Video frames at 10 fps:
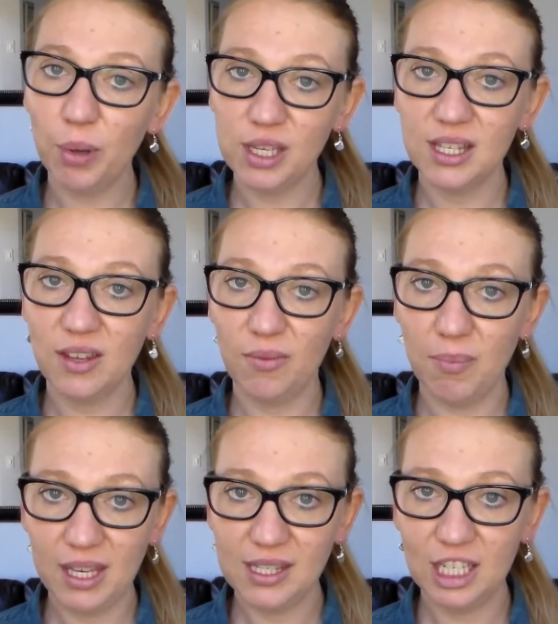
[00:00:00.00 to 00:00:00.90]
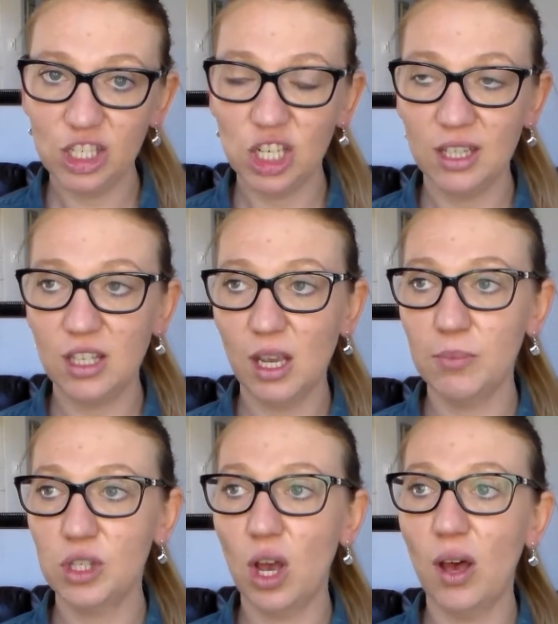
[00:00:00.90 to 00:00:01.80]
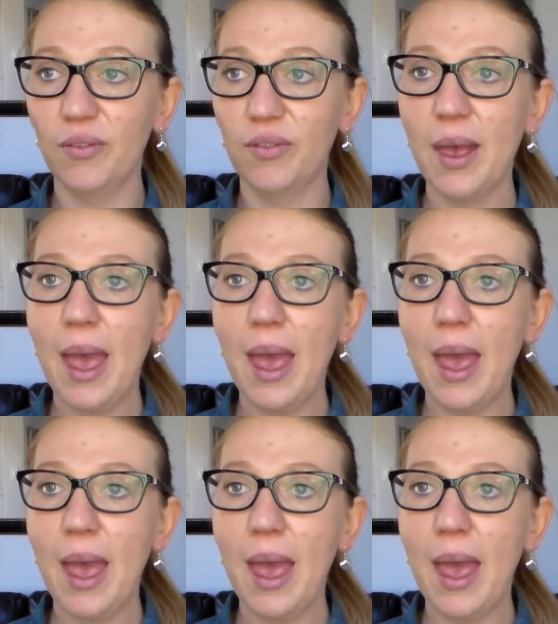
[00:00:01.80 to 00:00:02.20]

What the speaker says: positive message in terms of